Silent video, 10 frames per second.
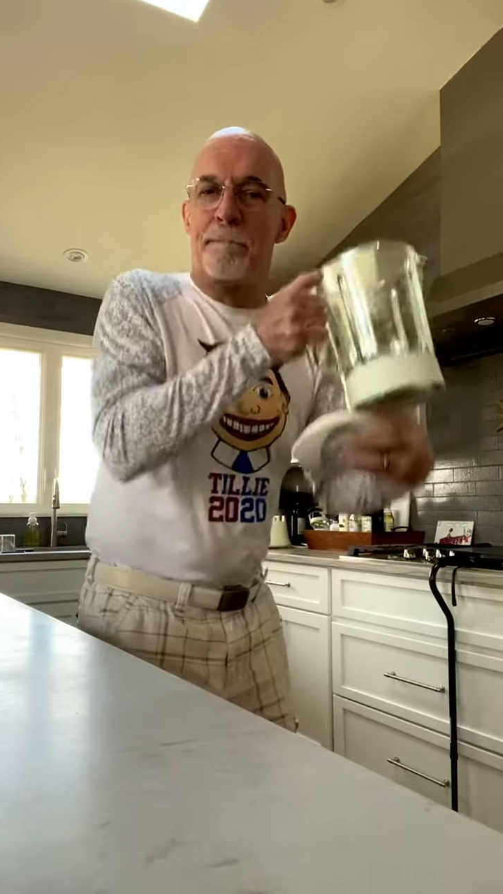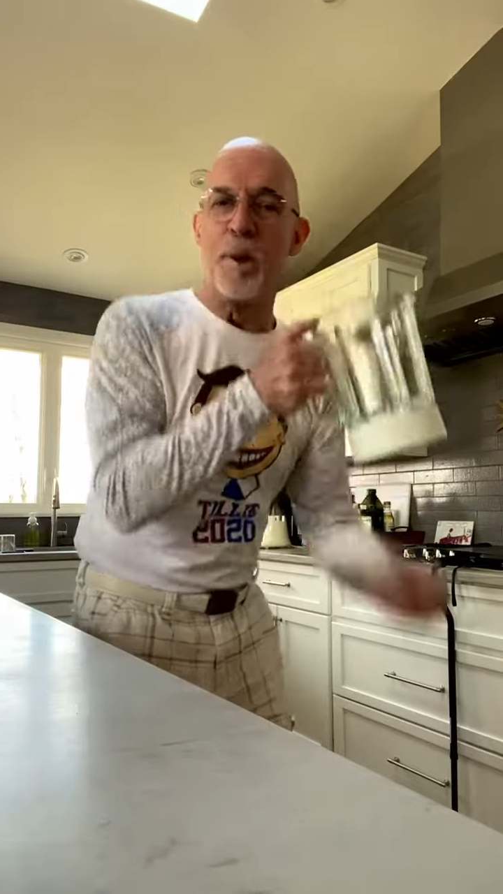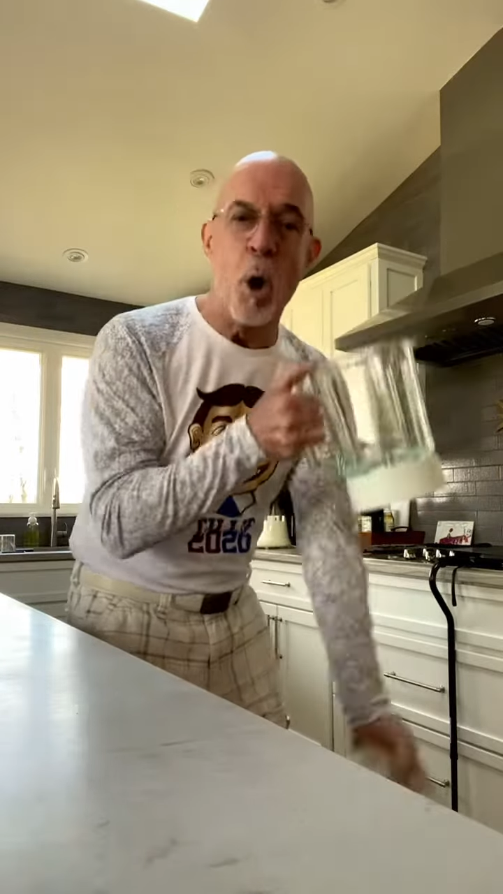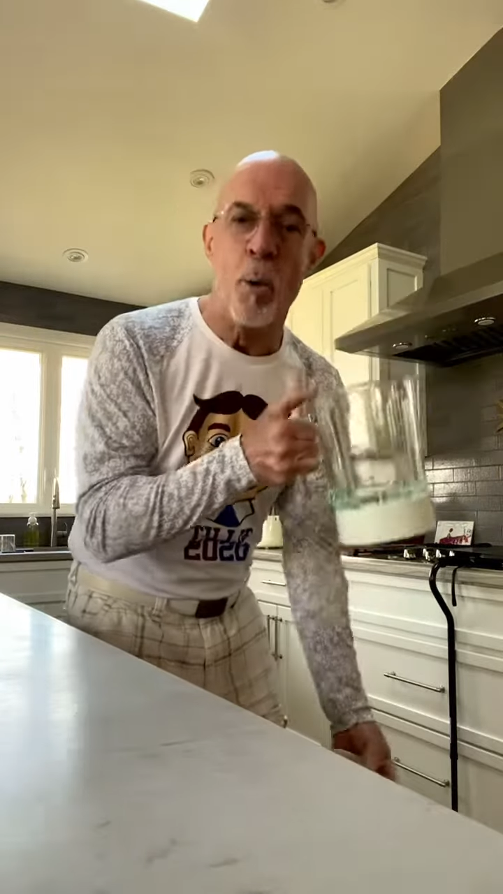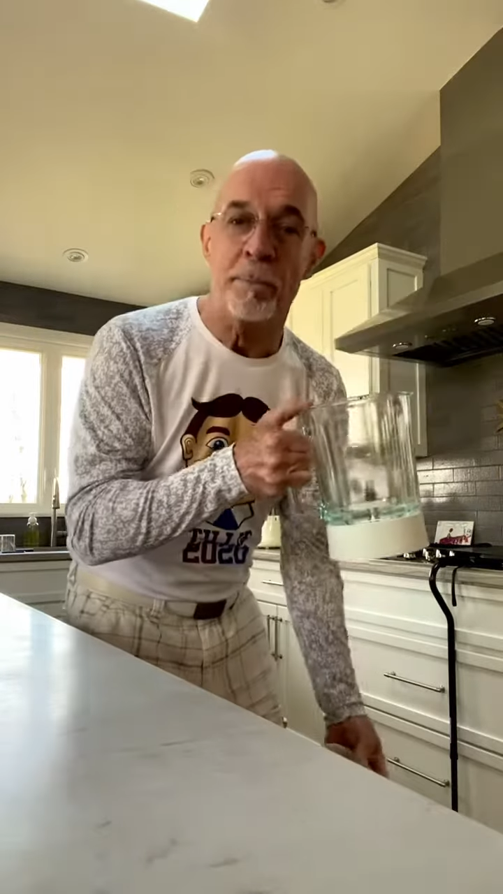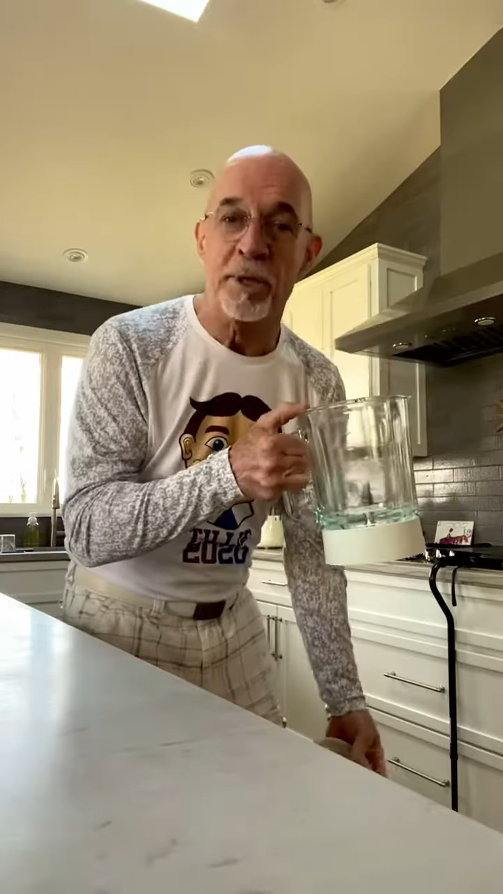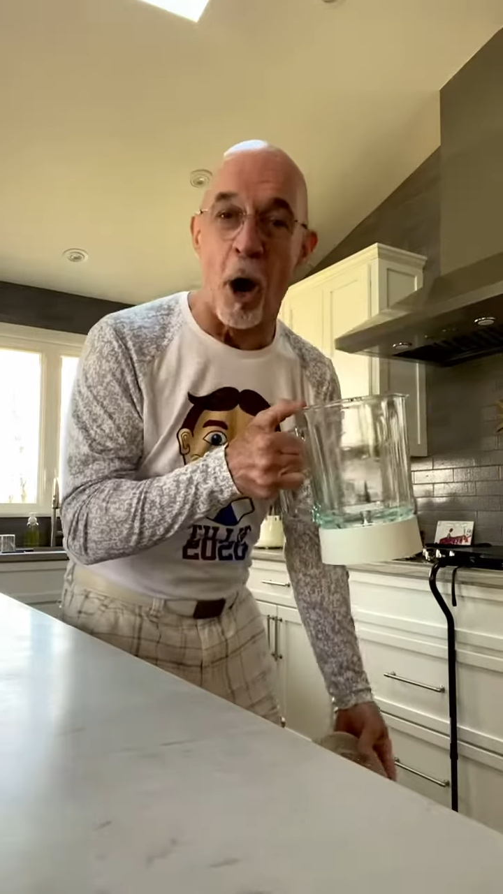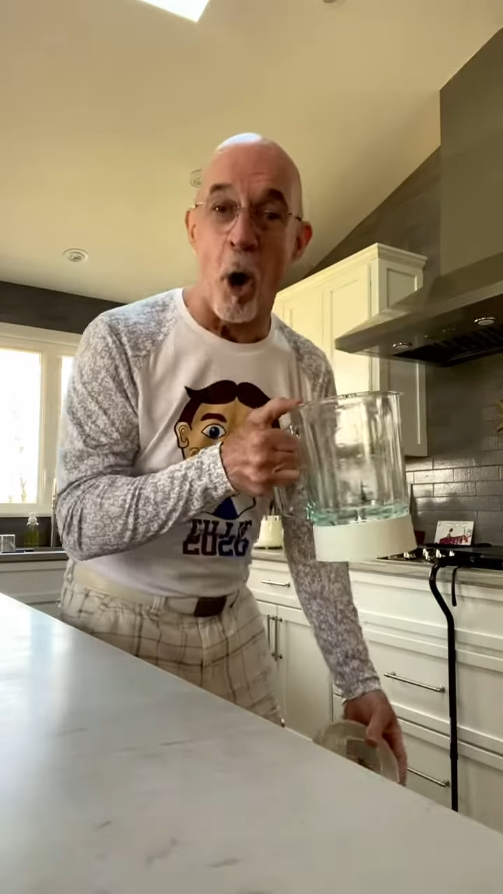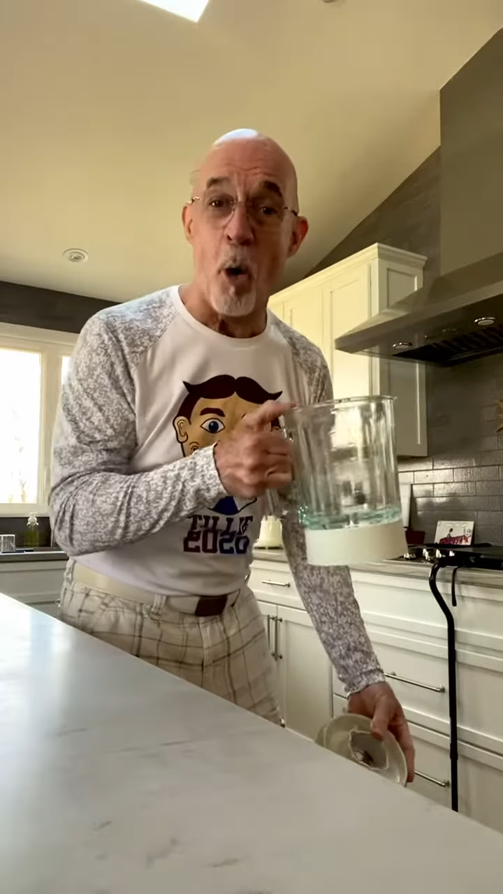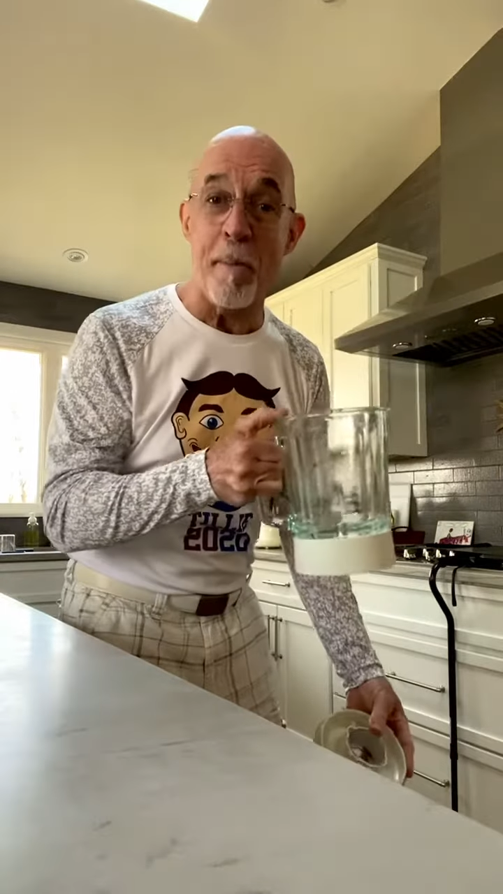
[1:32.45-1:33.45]
boom, the
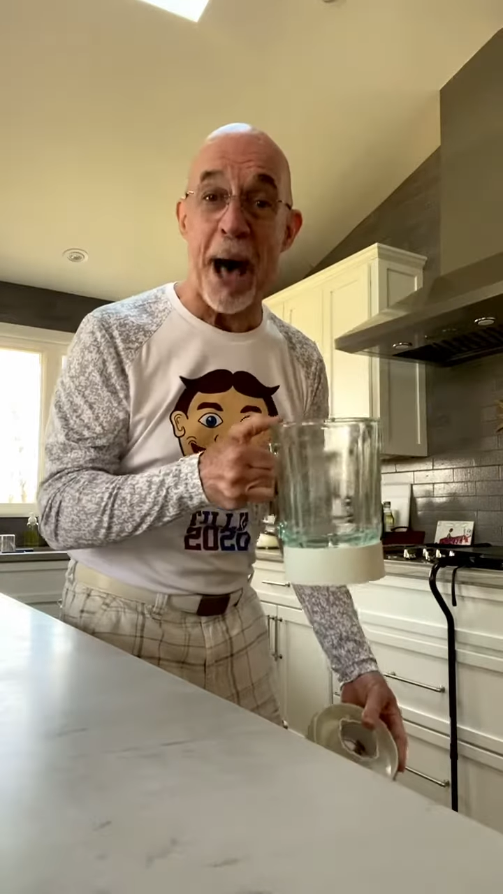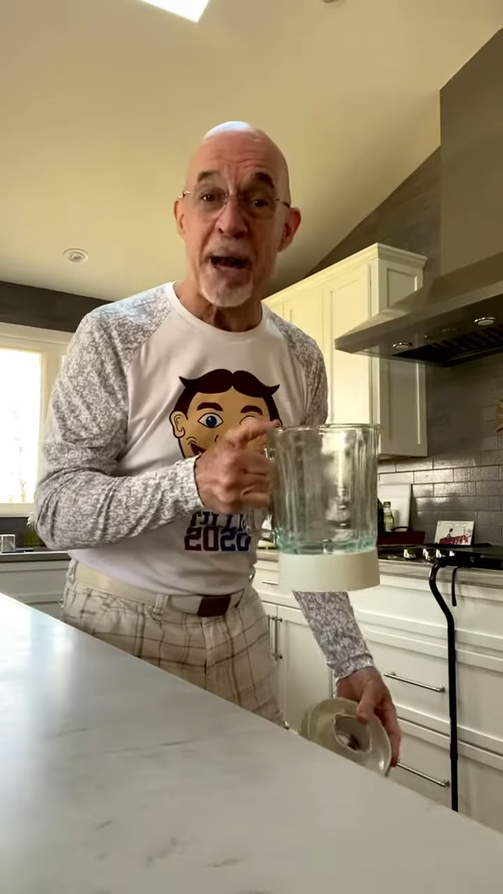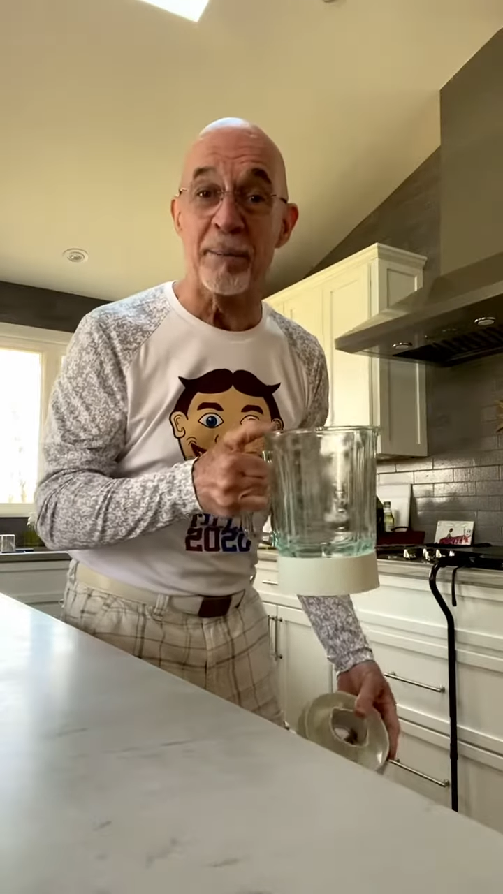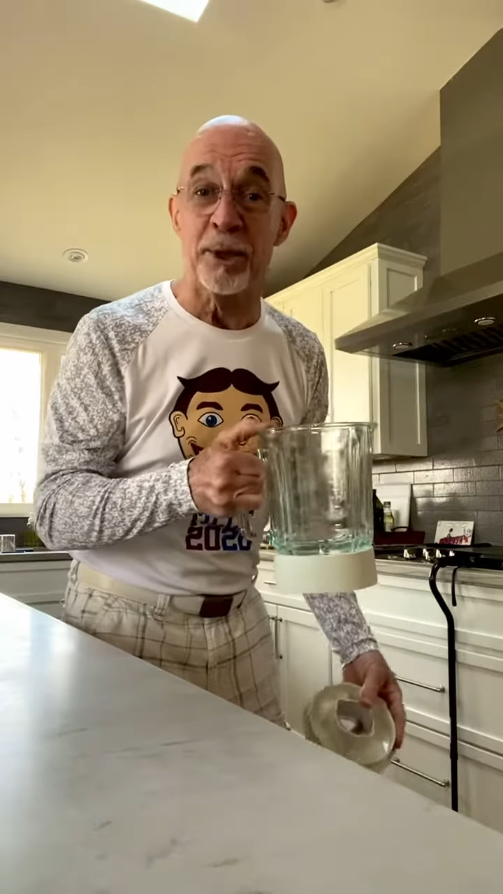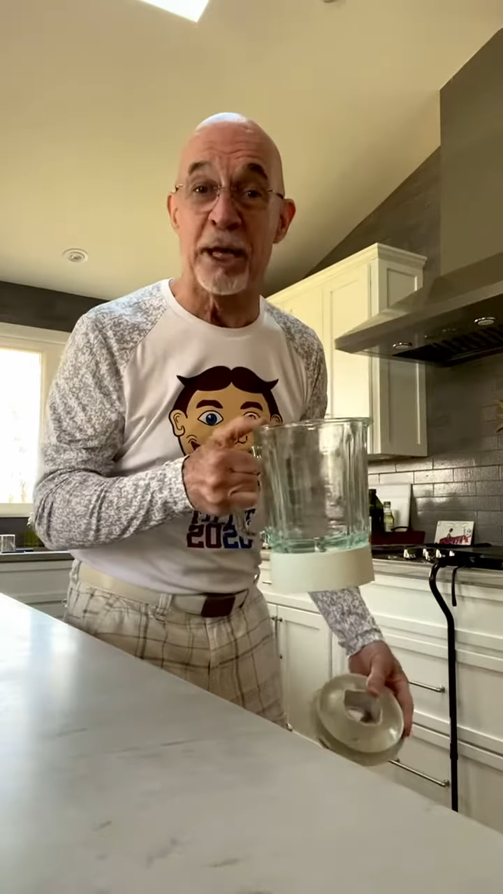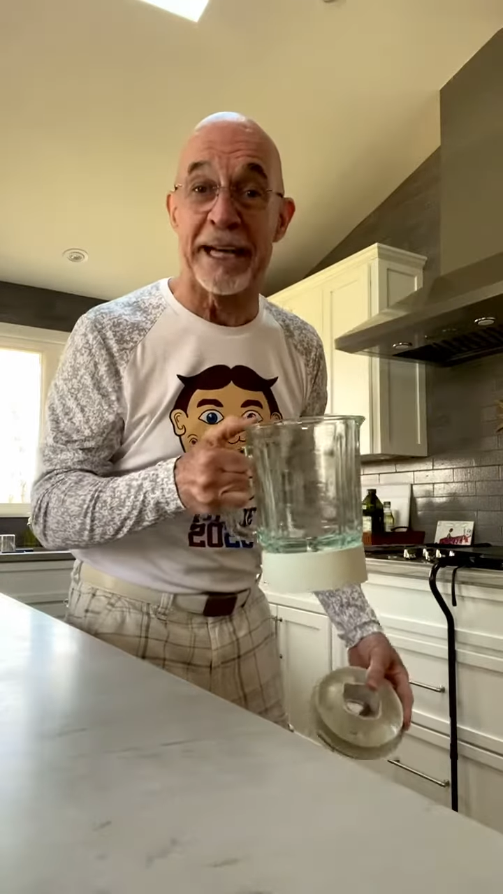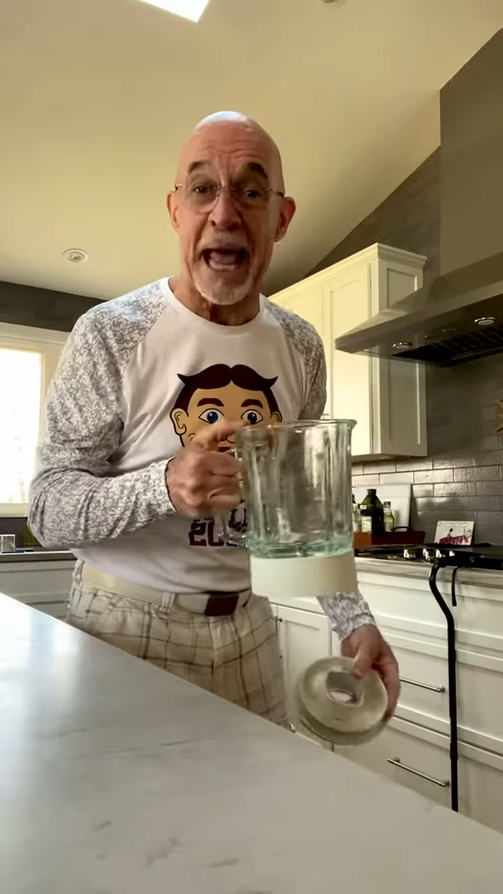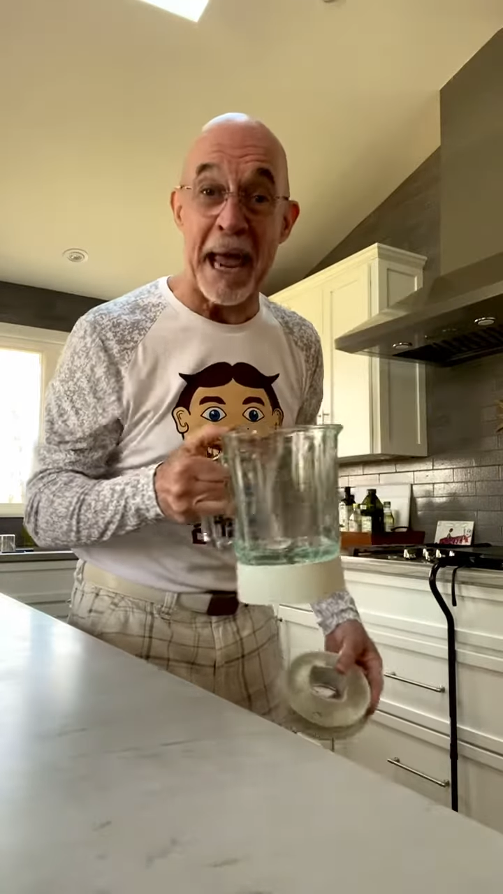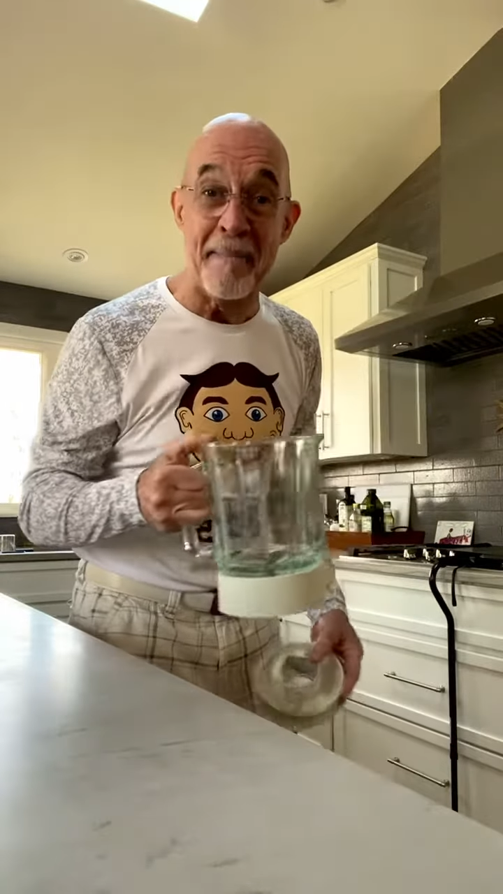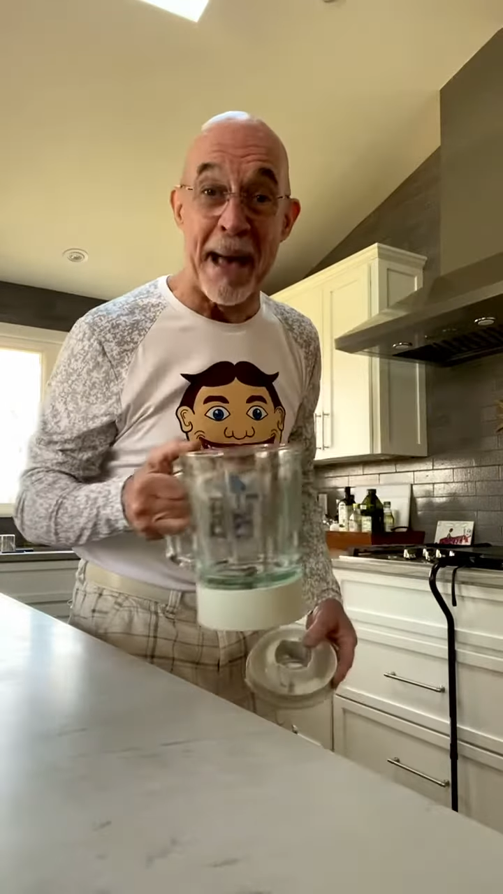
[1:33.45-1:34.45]
whole bottom came